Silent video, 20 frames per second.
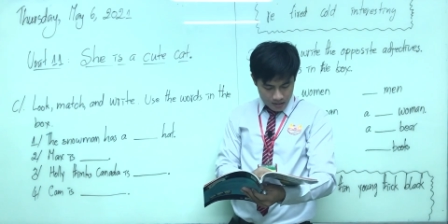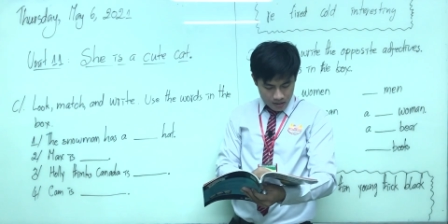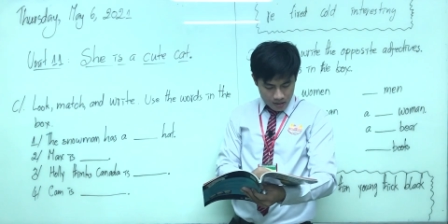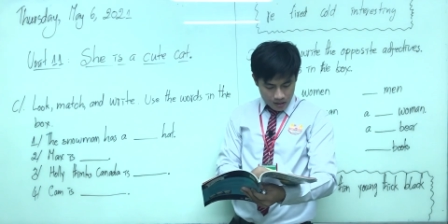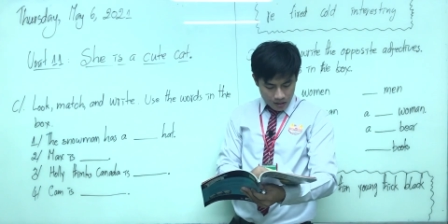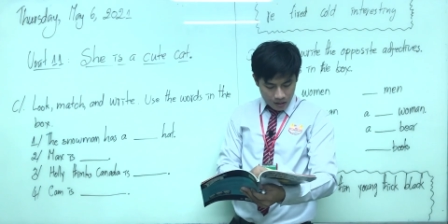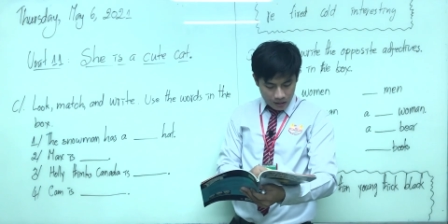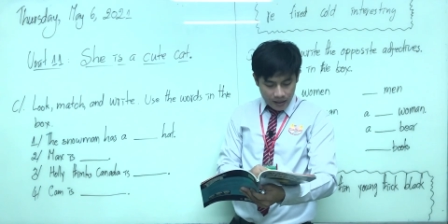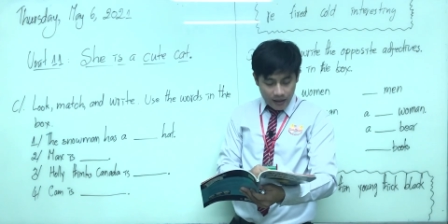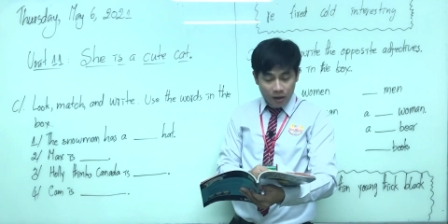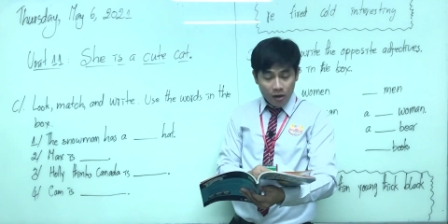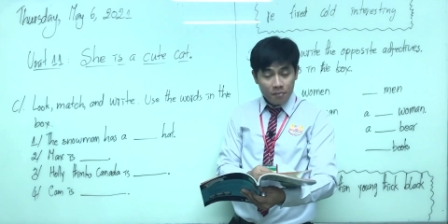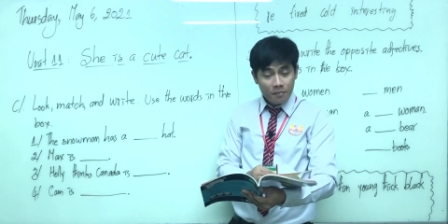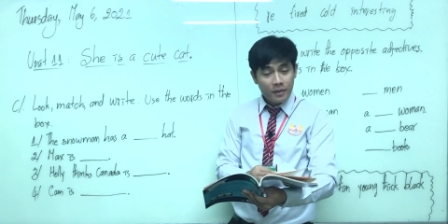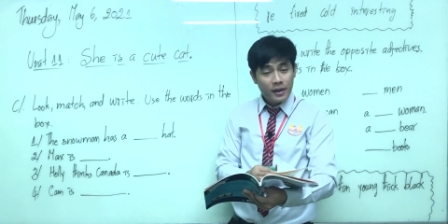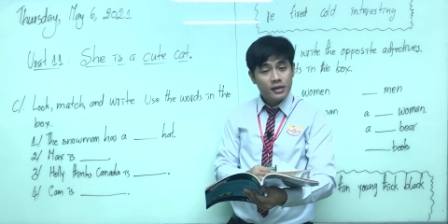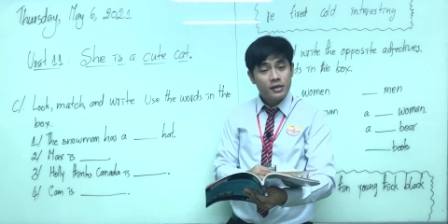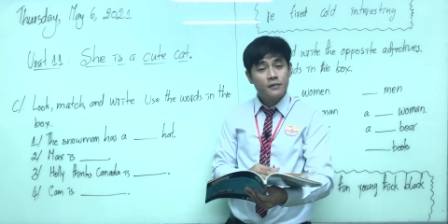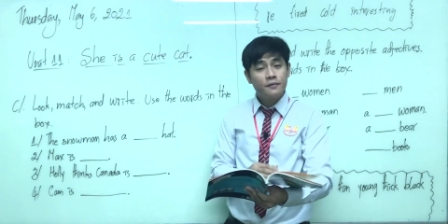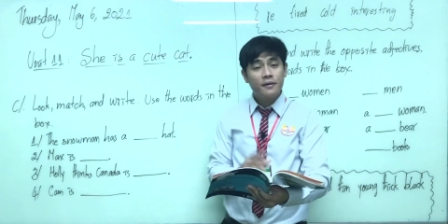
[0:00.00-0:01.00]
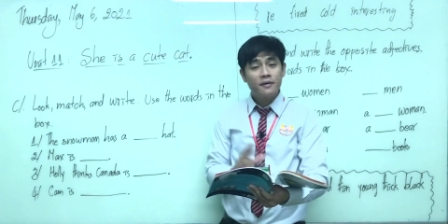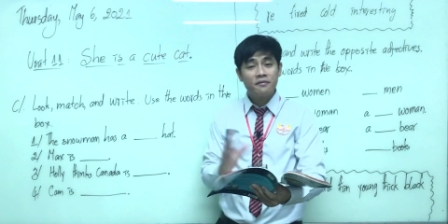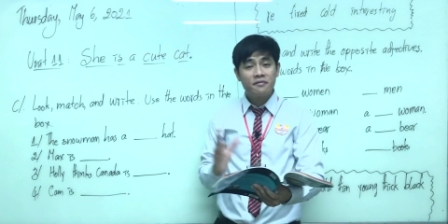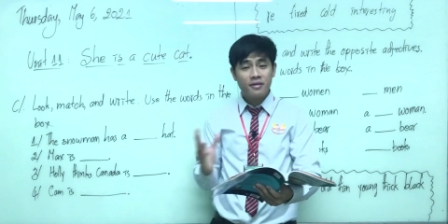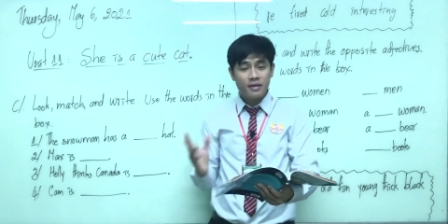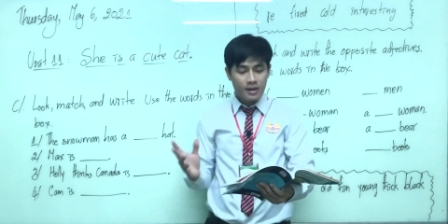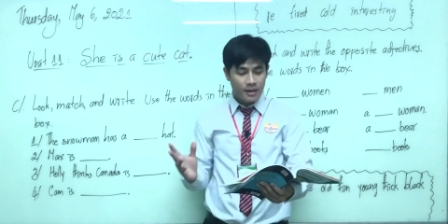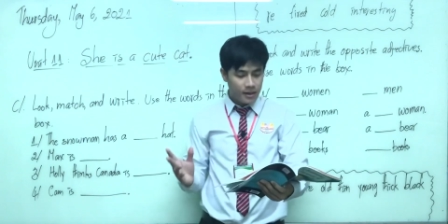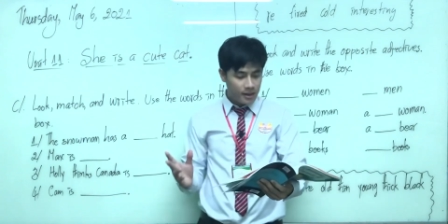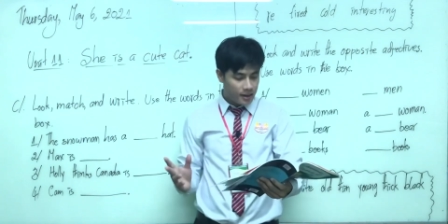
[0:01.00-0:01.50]
okay, on page
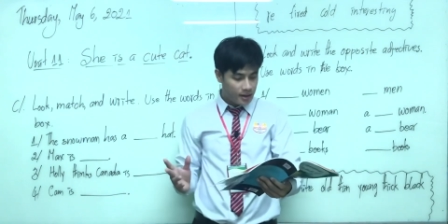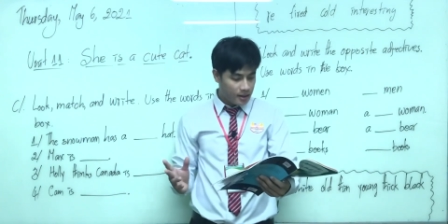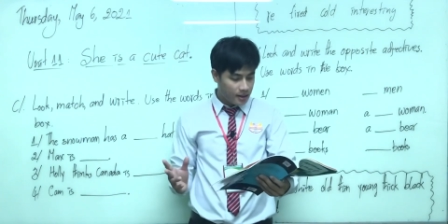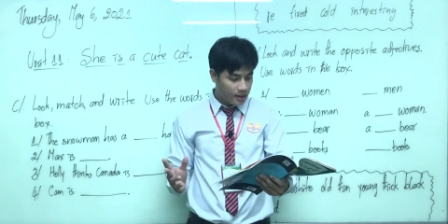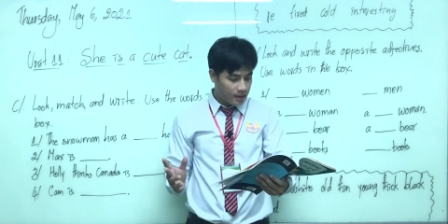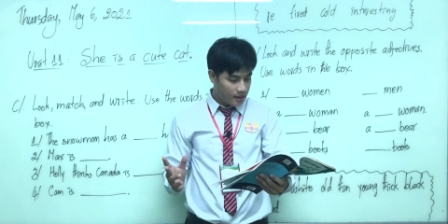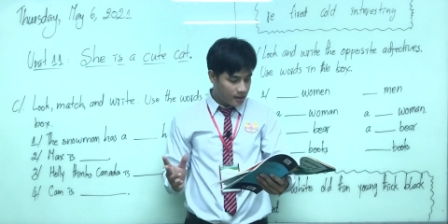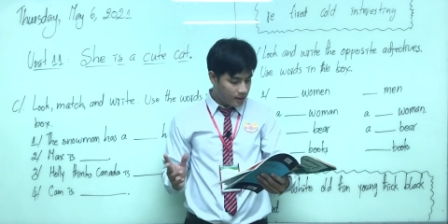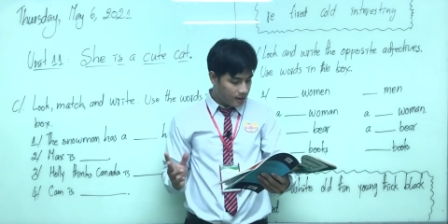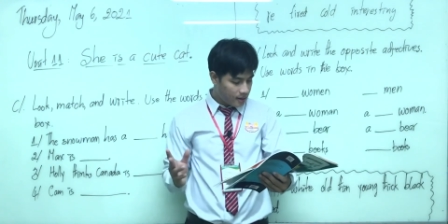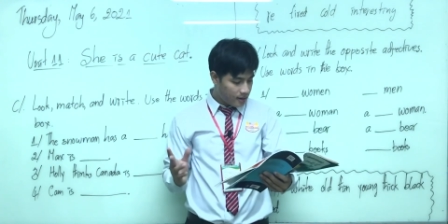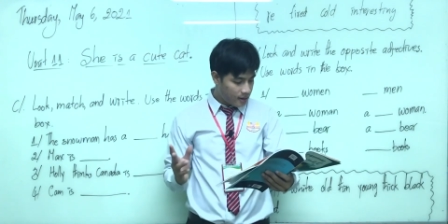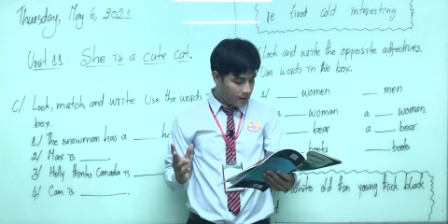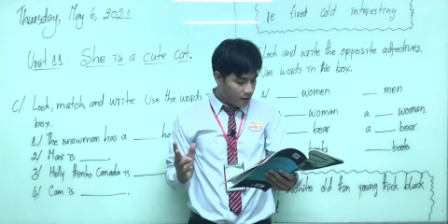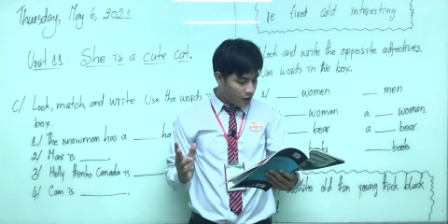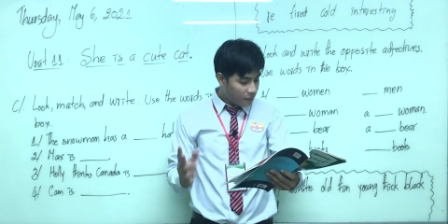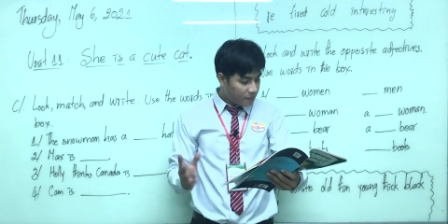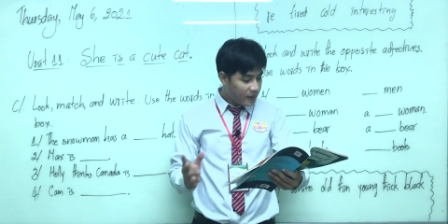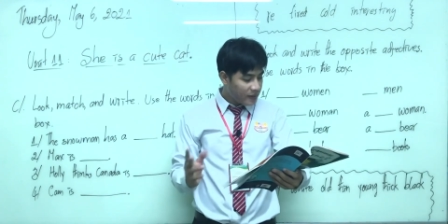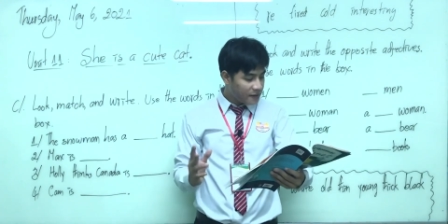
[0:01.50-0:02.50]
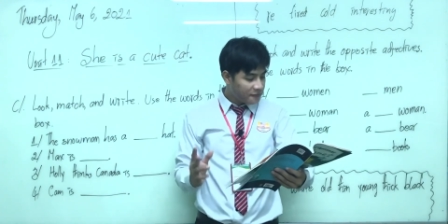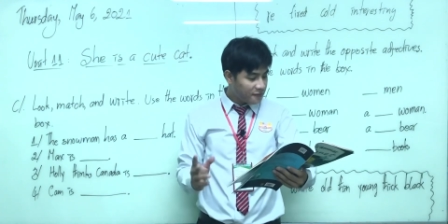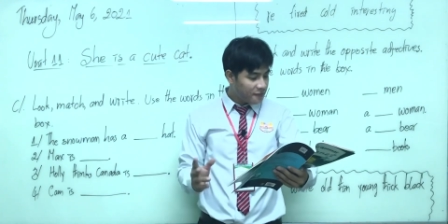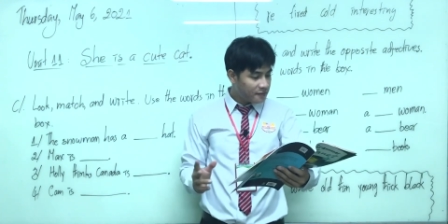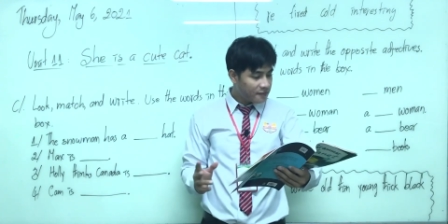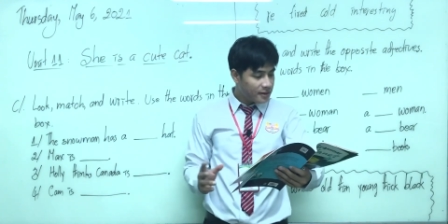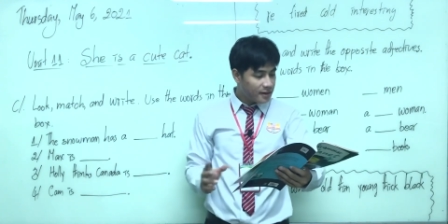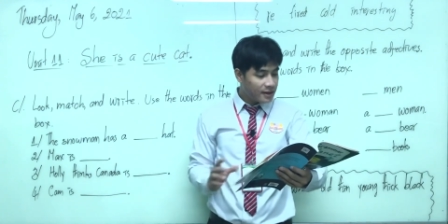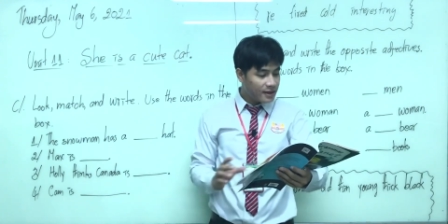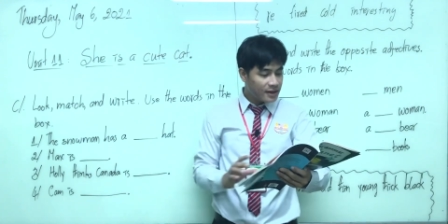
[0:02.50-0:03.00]
50. On page
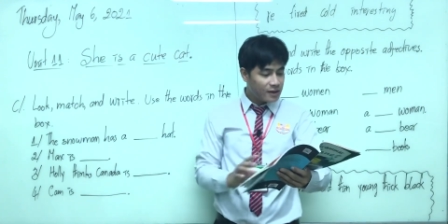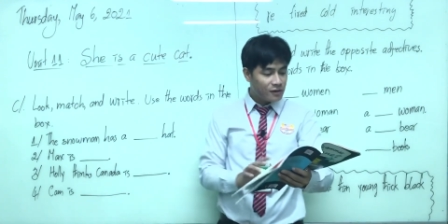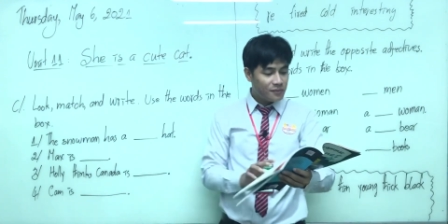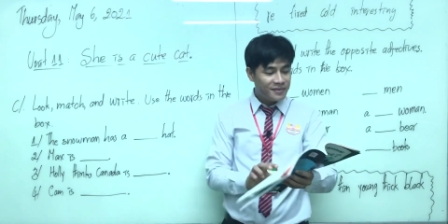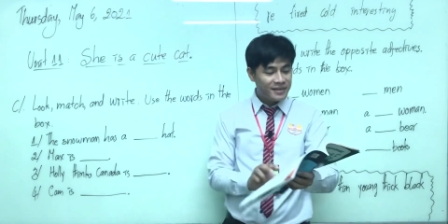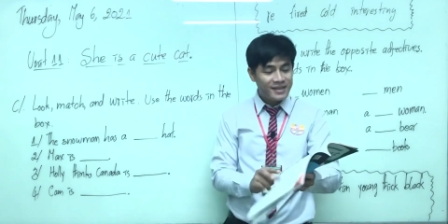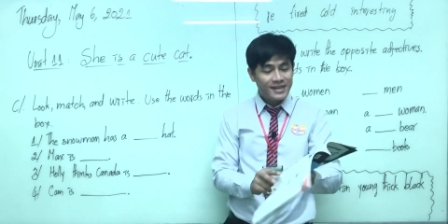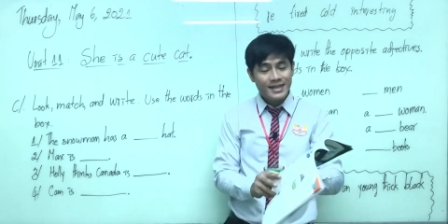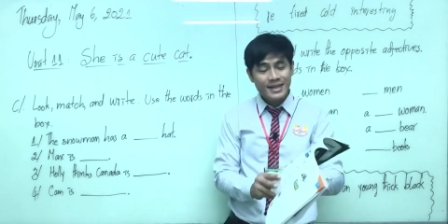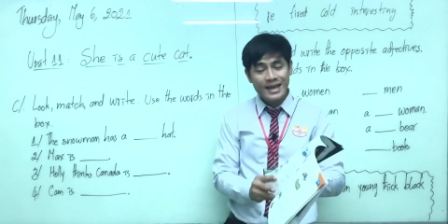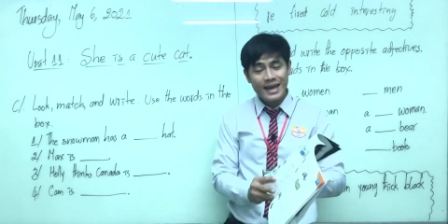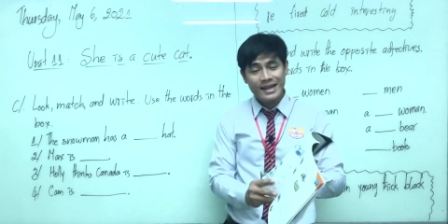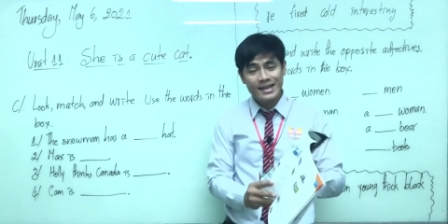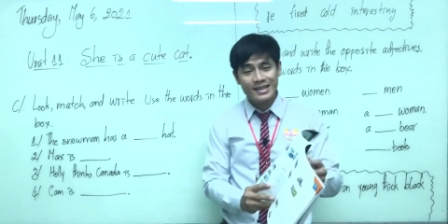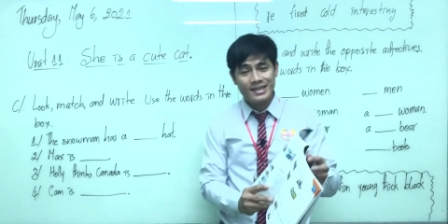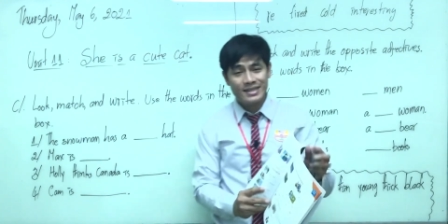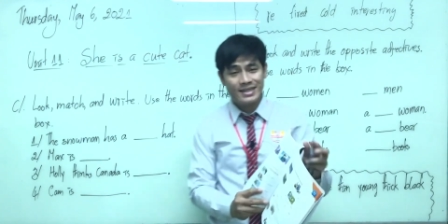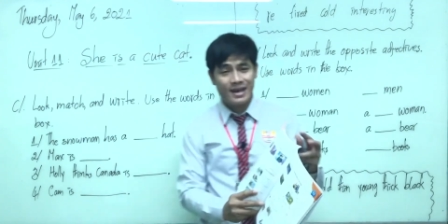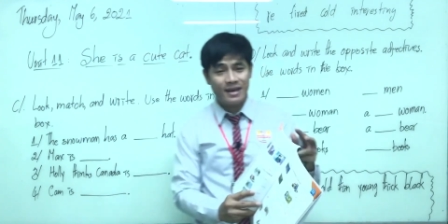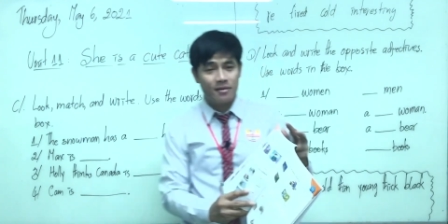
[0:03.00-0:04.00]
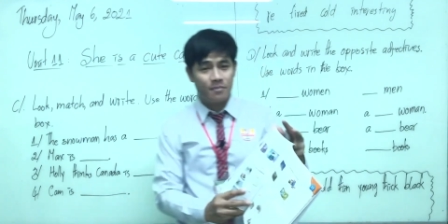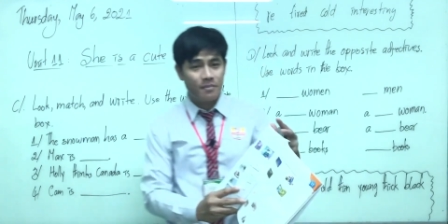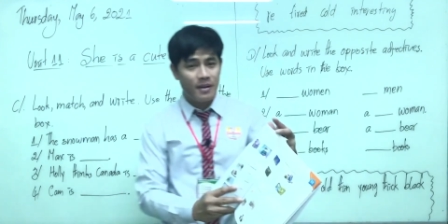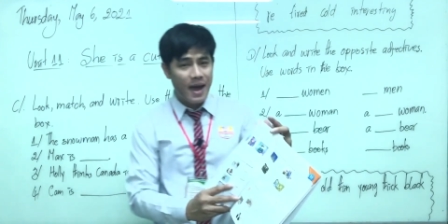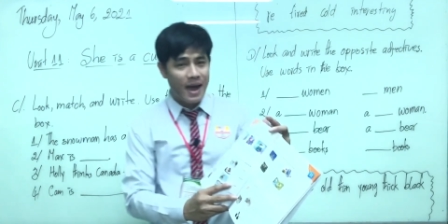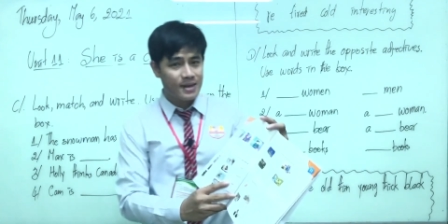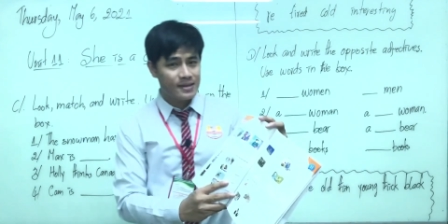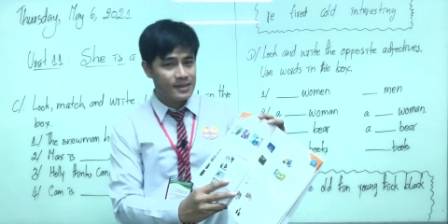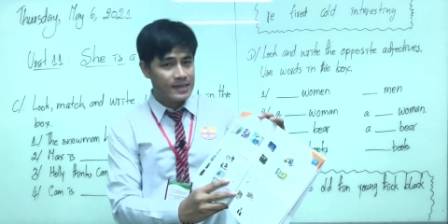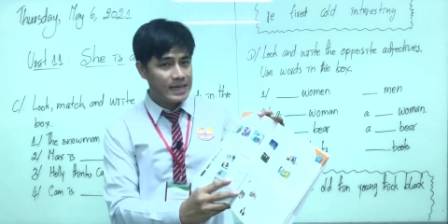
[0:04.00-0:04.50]
50, then you will see the exercise on
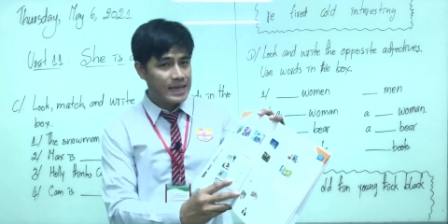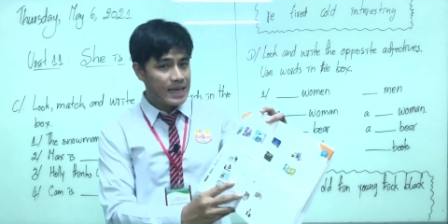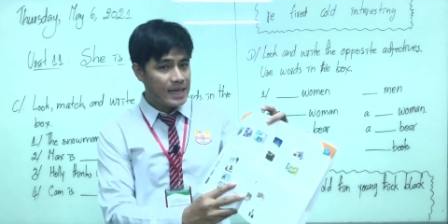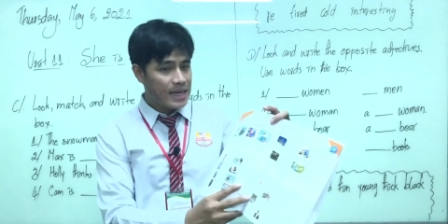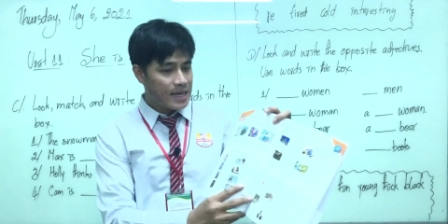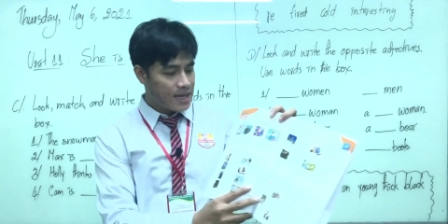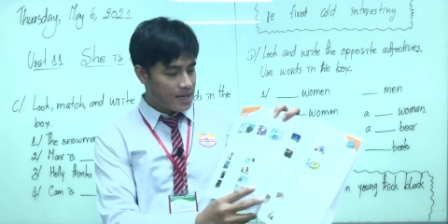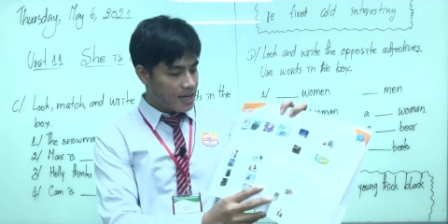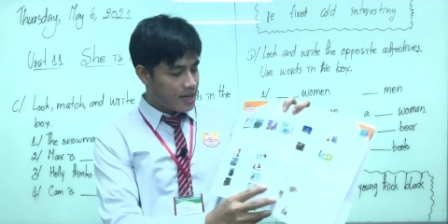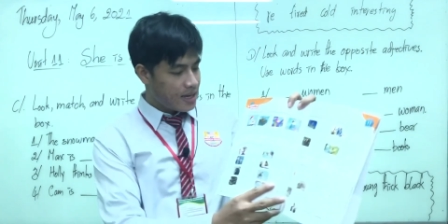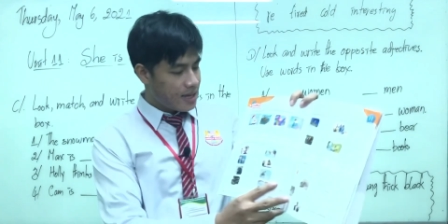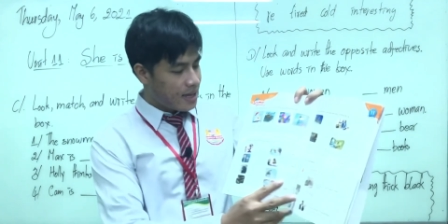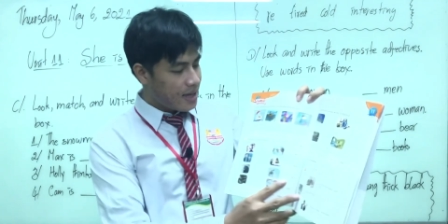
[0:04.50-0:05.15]
part C